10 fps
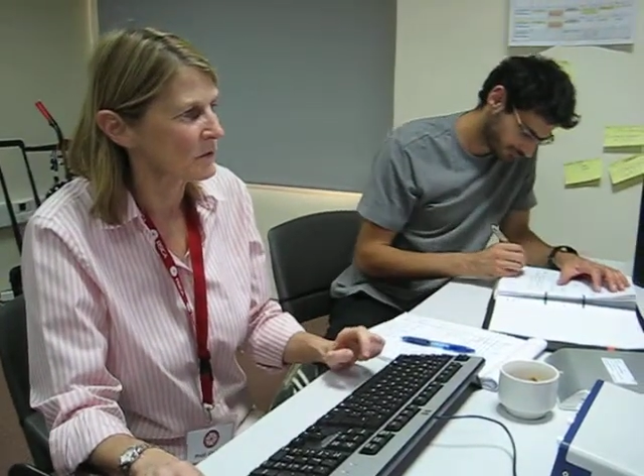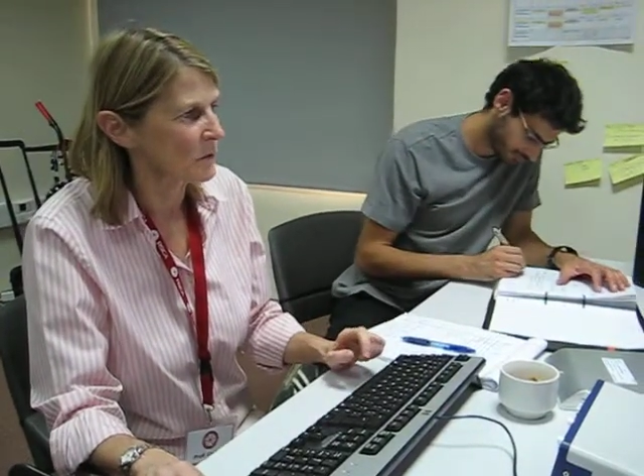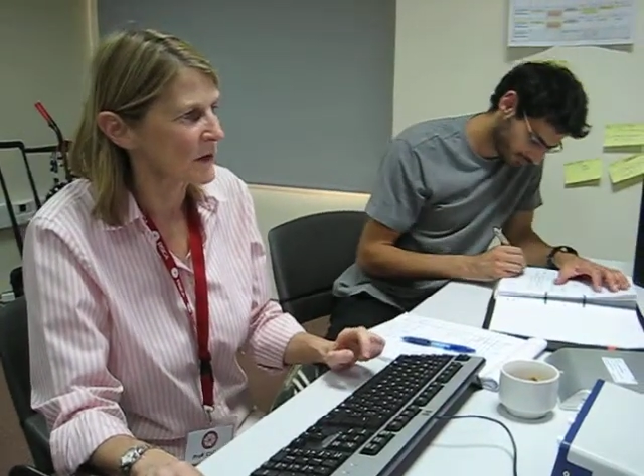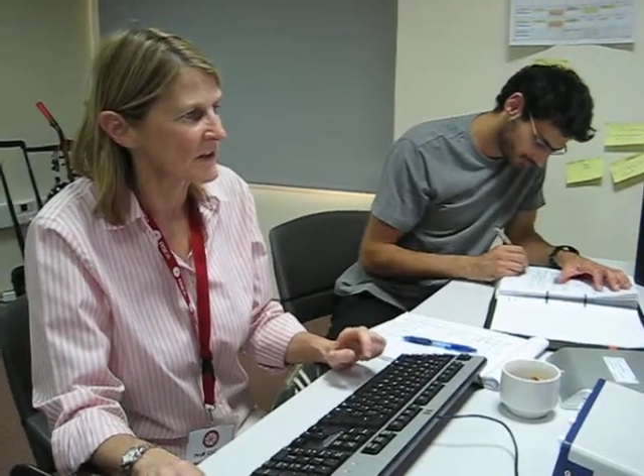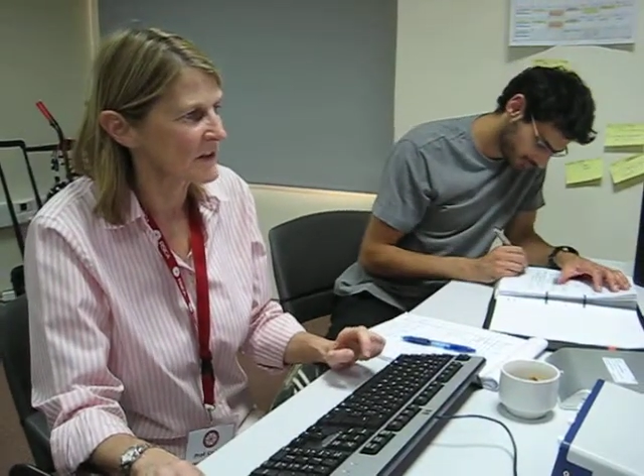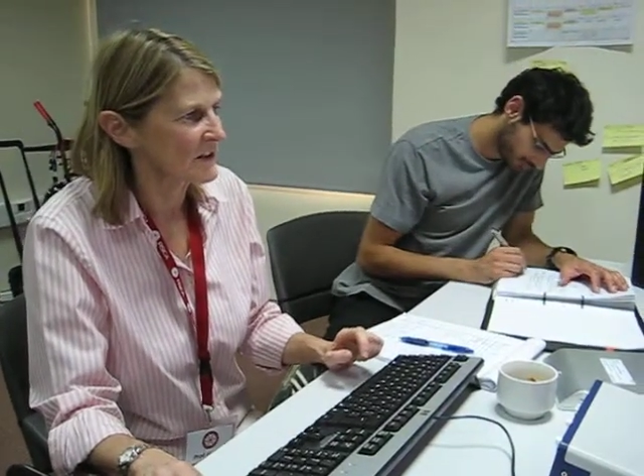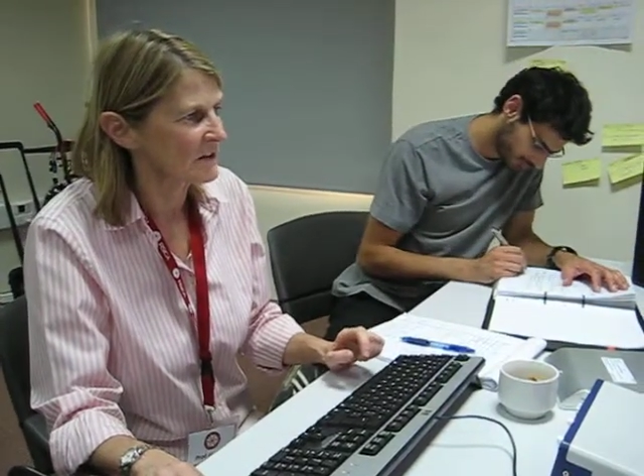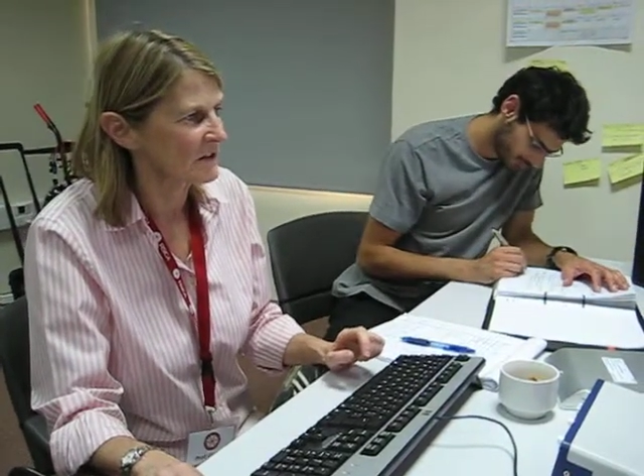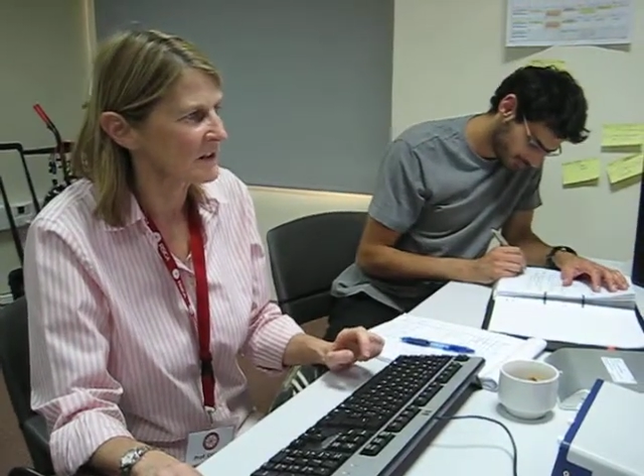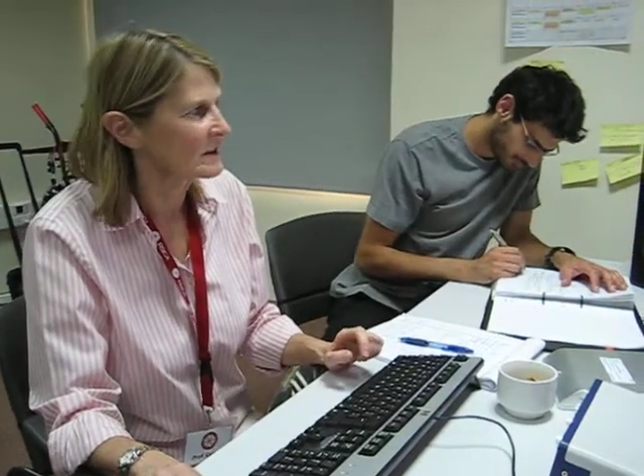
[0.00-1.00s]
the way that I
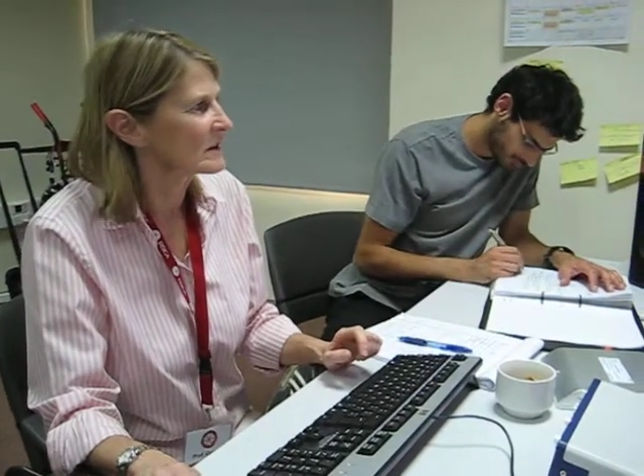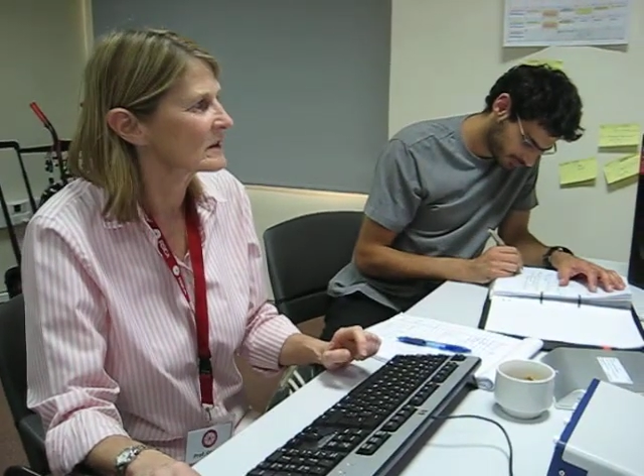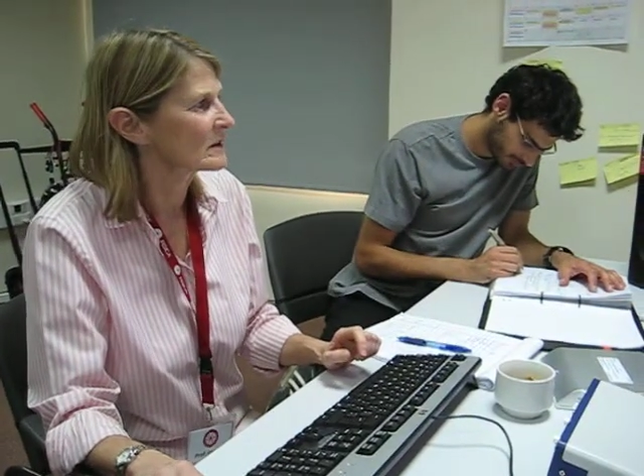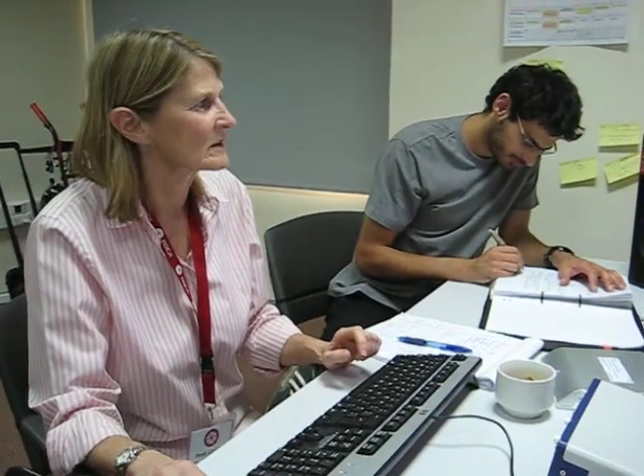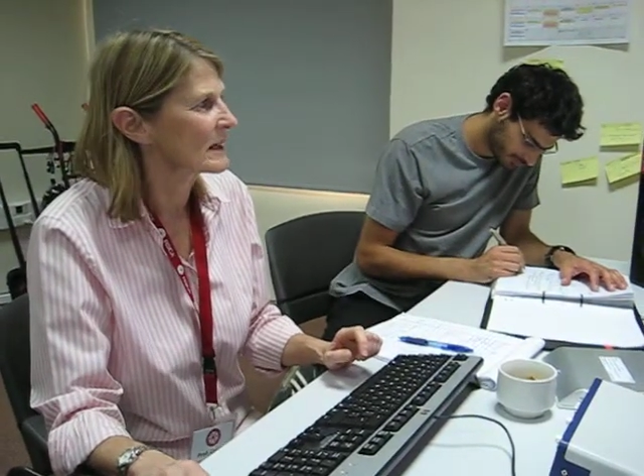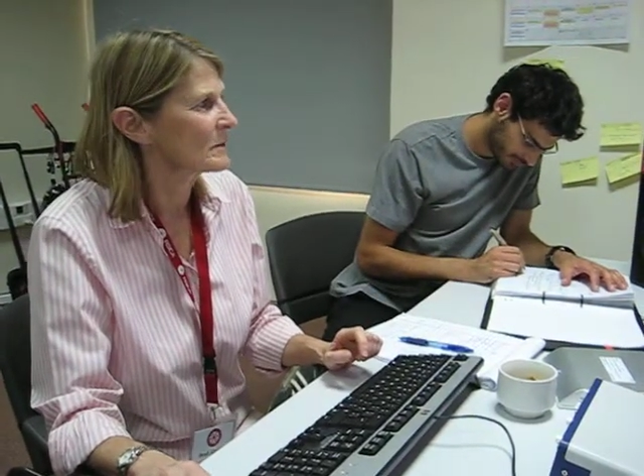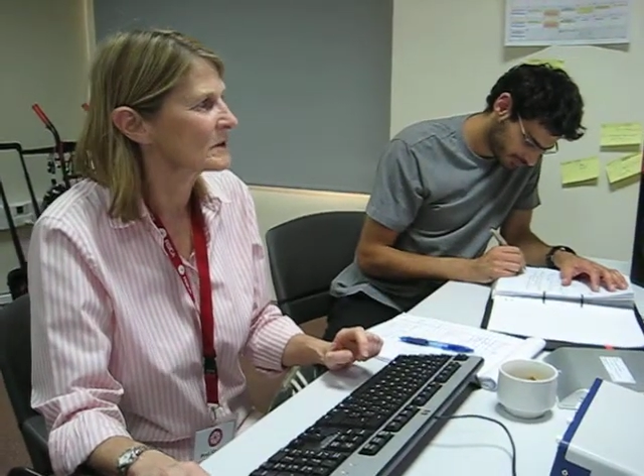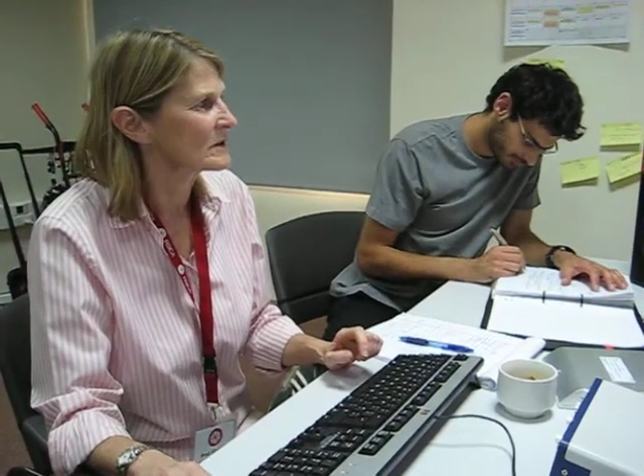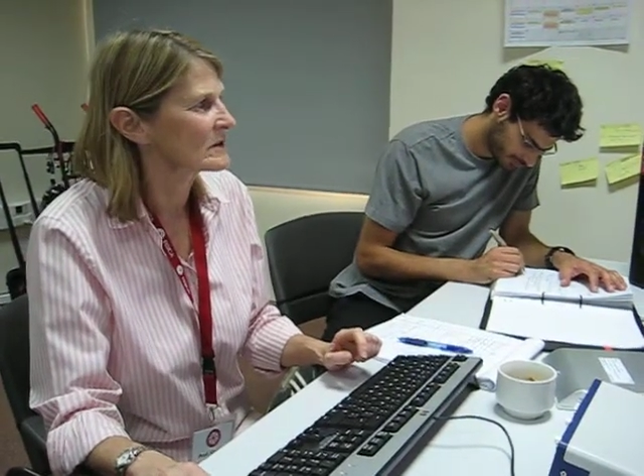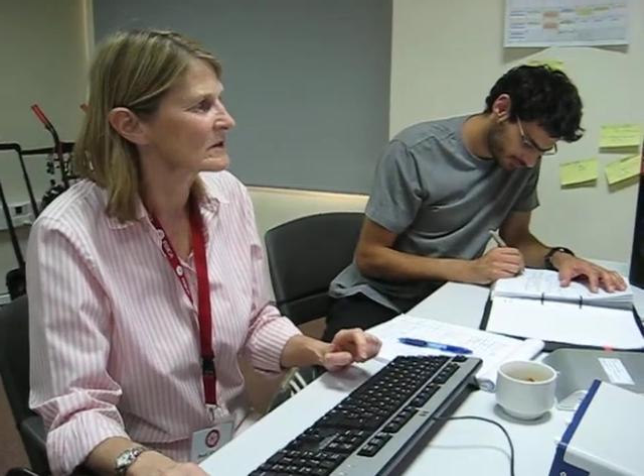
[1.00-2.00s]
see it is, how
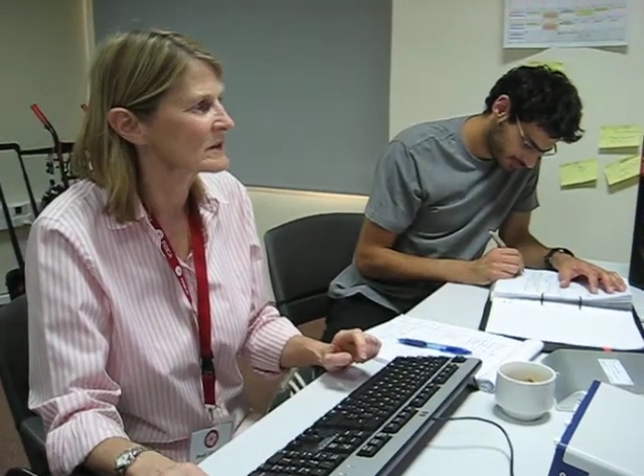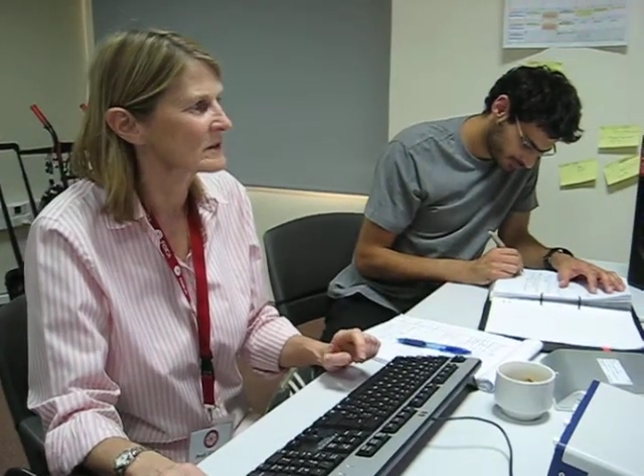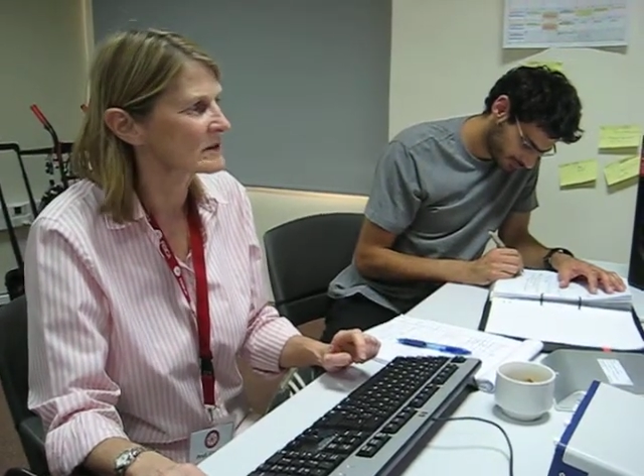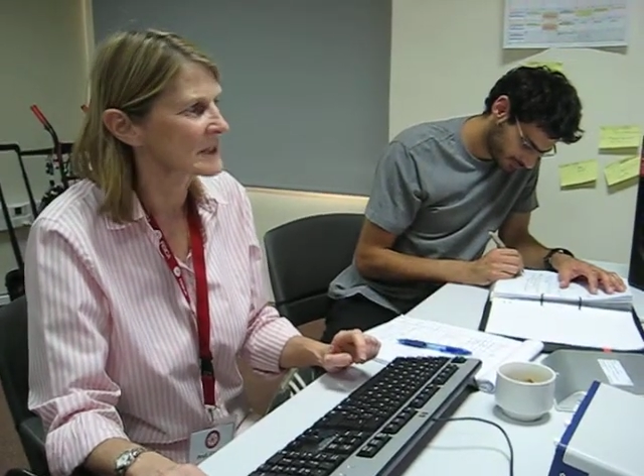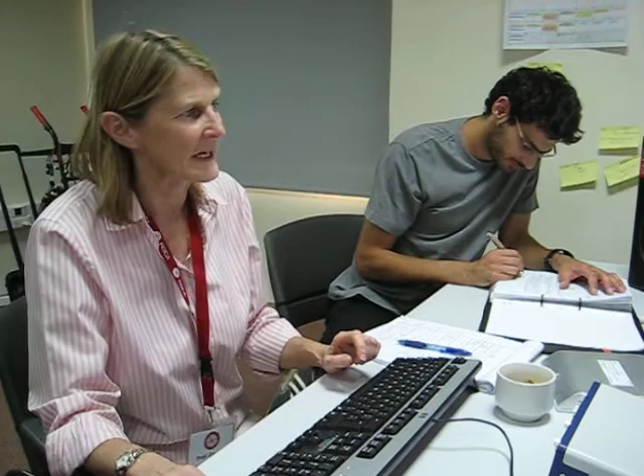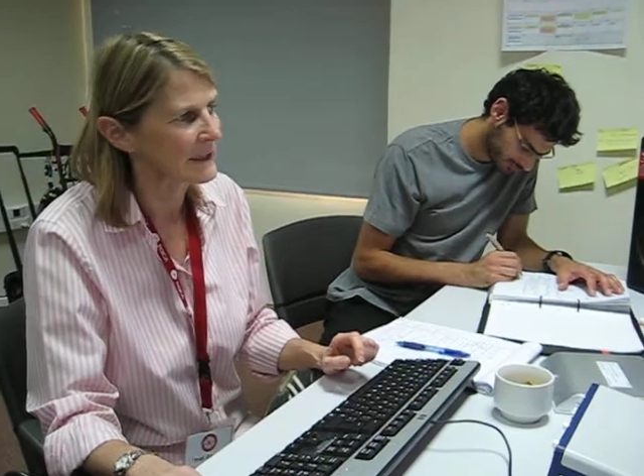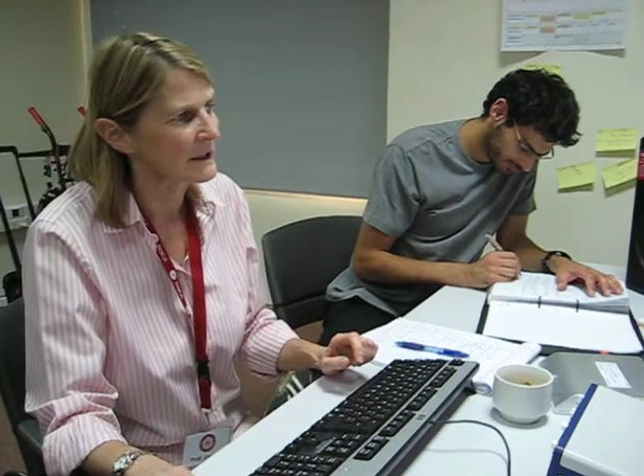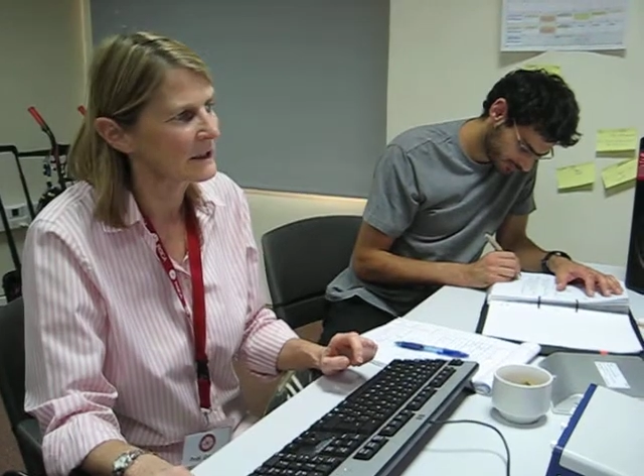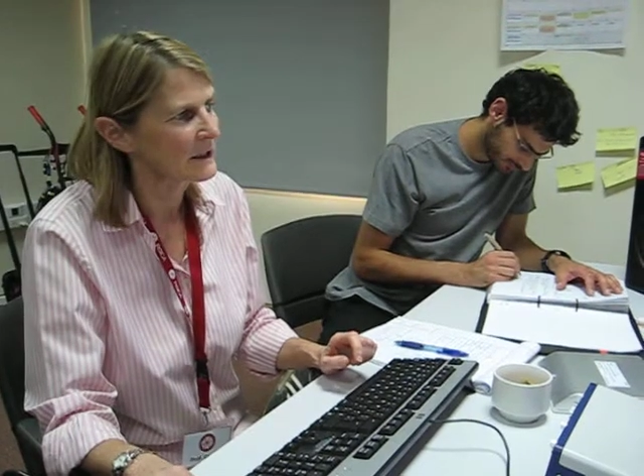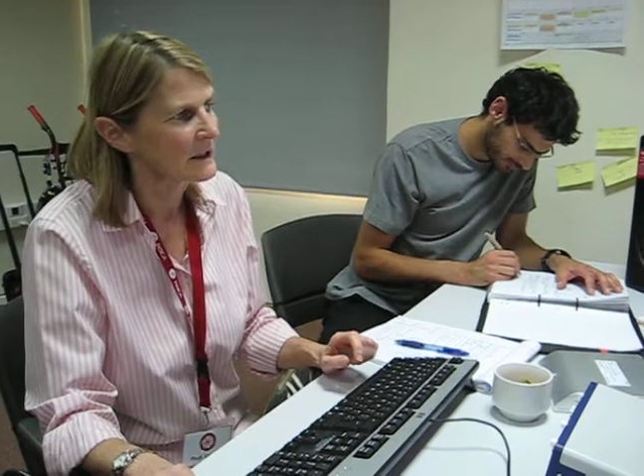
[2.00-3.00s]
much is this
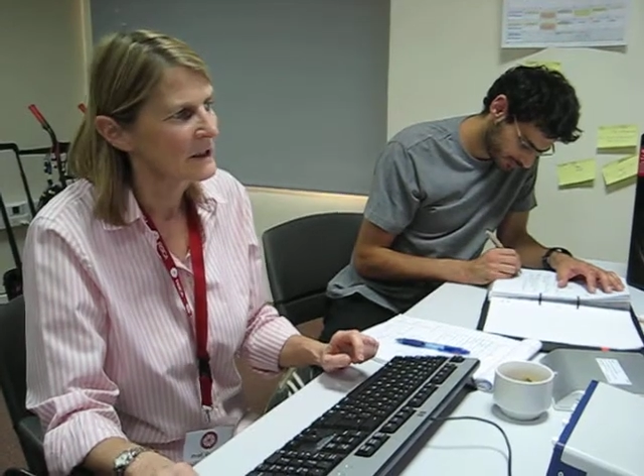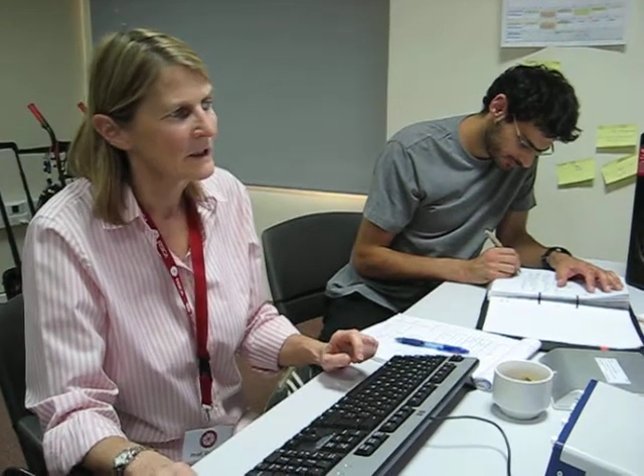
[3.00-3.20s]
tiny